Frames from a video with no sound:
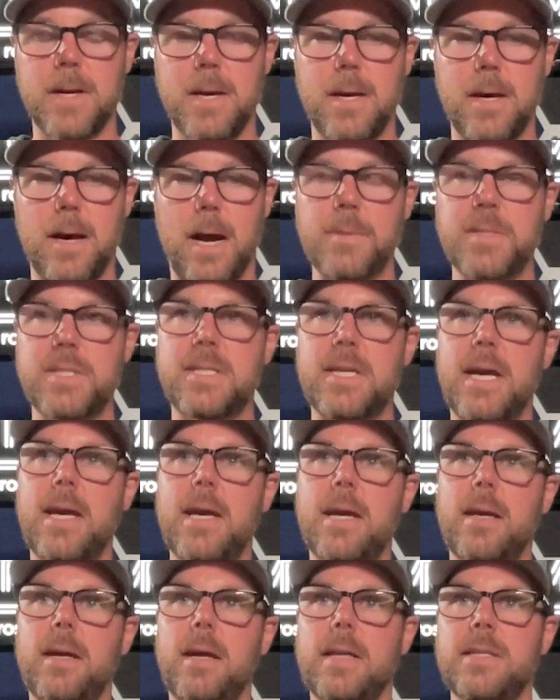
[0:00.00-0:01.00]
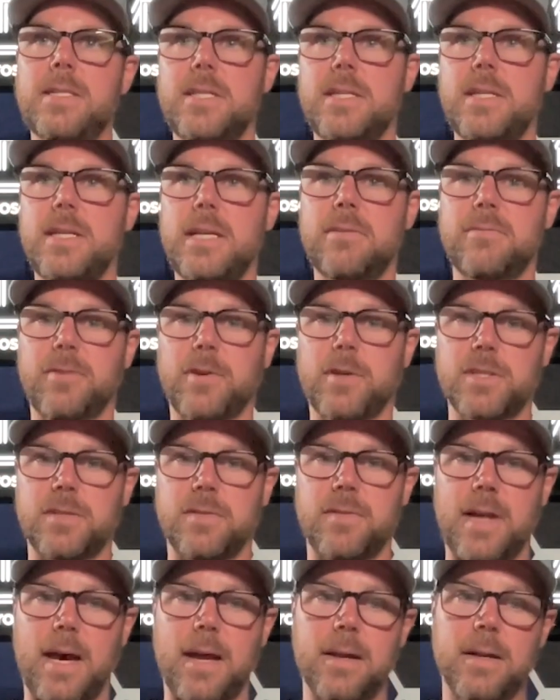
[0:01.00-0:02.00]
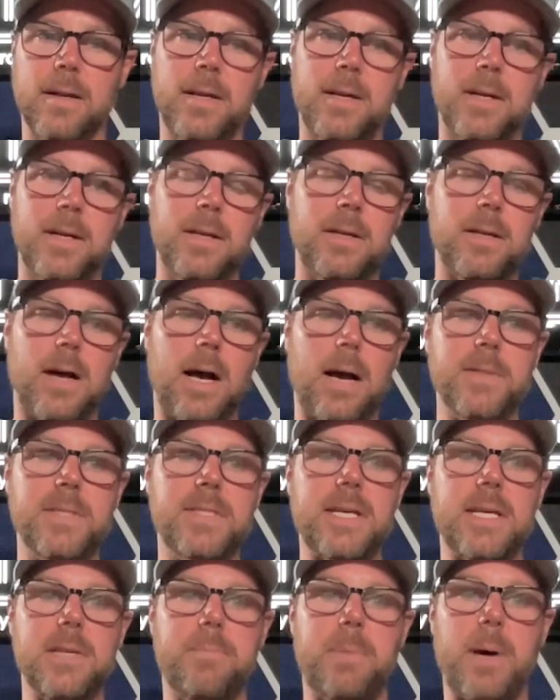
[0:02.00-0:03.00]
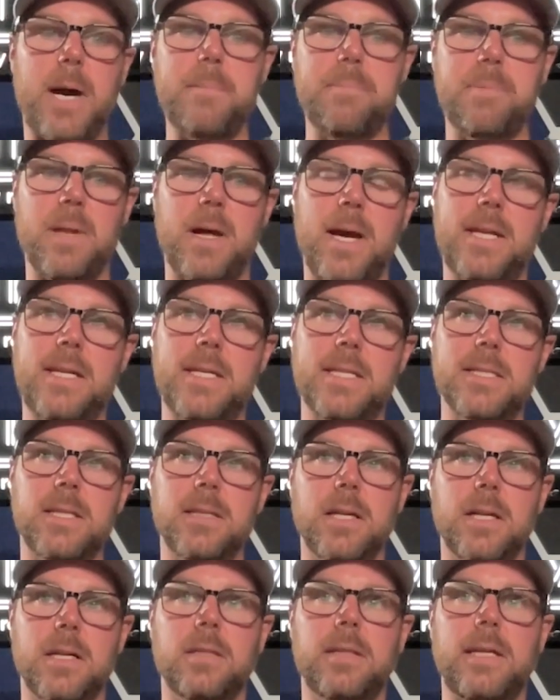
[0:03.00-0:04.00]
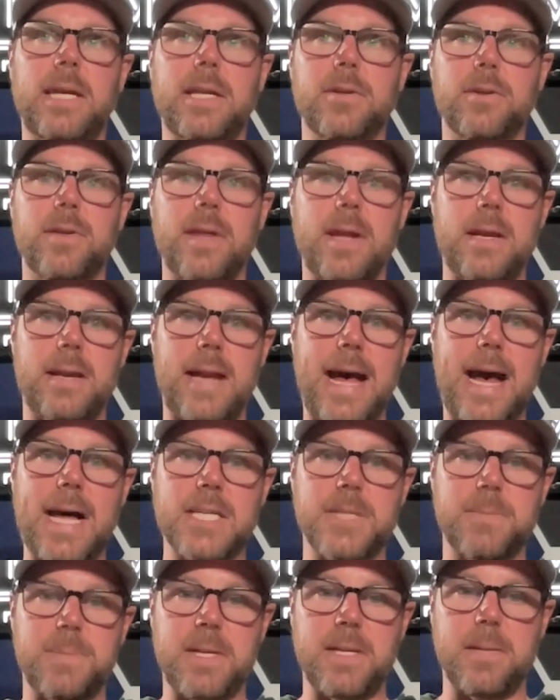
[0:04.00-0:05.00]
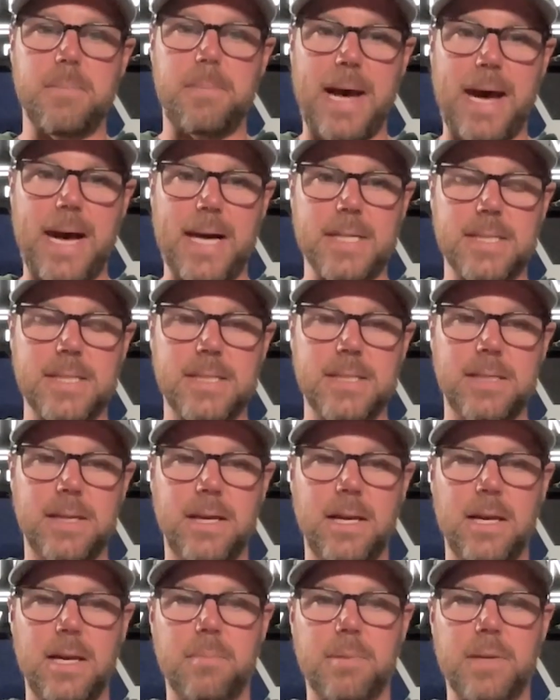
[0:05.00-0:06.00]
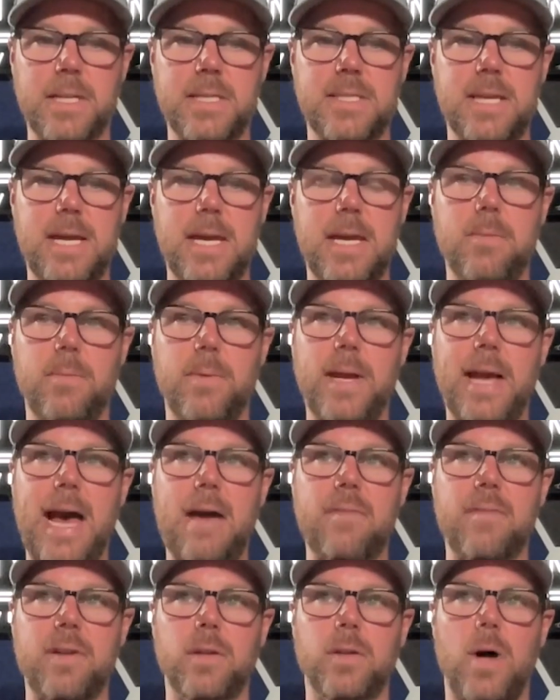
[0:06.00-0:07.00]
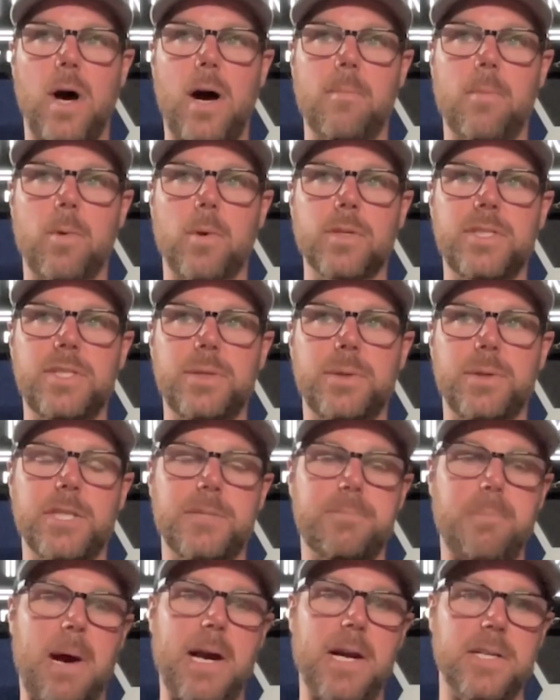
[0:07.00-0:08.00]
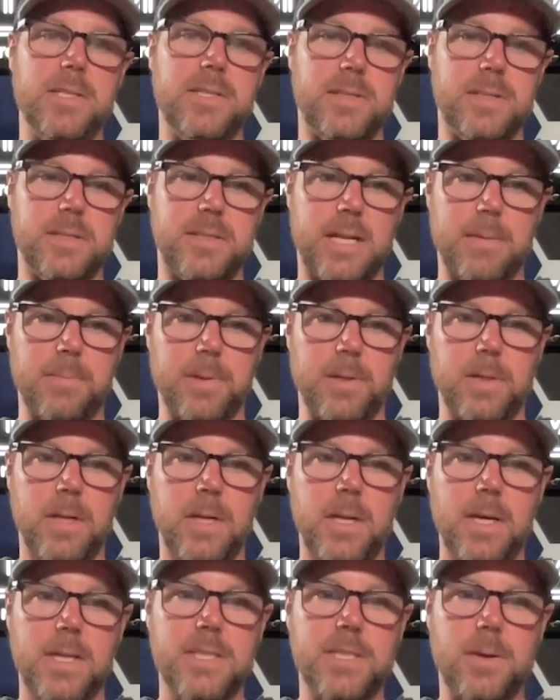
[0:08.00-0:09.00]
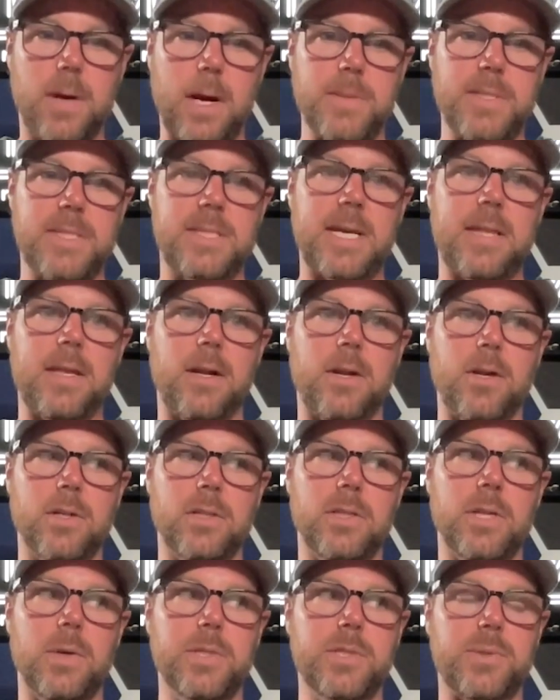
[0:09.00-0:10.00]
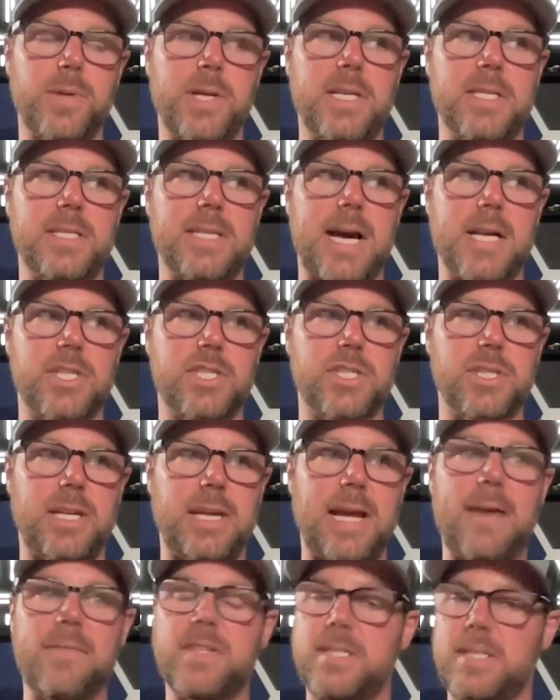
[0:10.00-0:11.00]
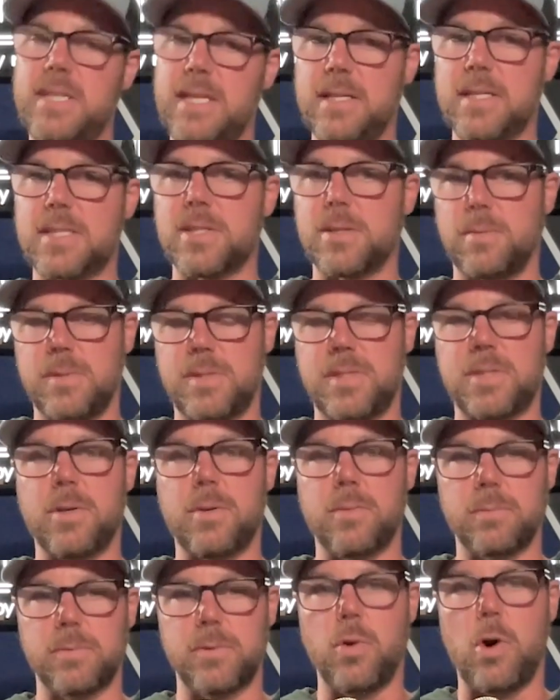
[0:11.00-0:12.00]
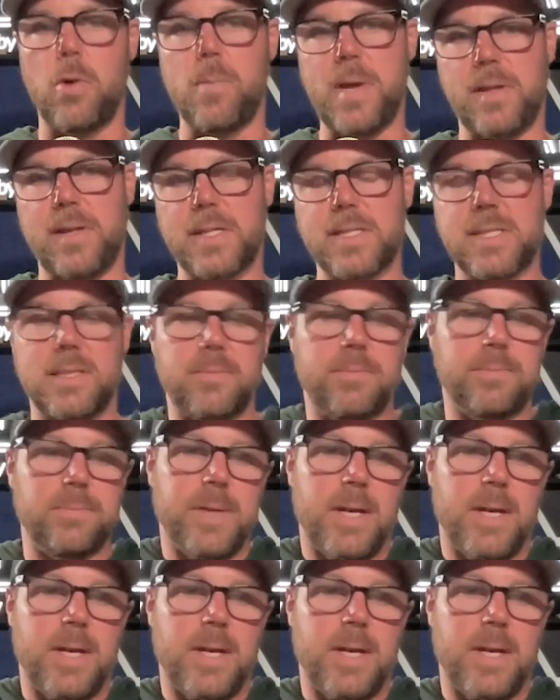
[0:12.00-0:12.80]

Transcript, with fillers: I would say it's the inverse of that. I would say the pipeline is a little leaner than it has been in the past but I'd say we have a lot more serious buyers at the table. So I would say that our close rate is actually, and I haven't seen this, so, so don't quote me on this. And